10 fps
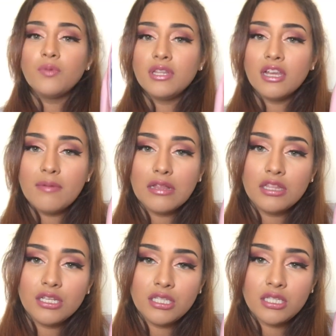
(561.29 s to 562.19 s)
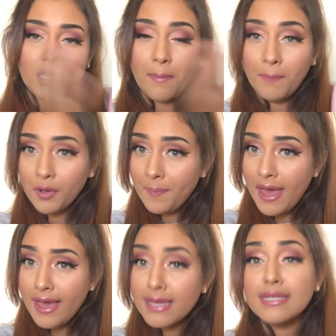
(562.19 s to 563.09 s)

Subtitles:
The one thing about this book bag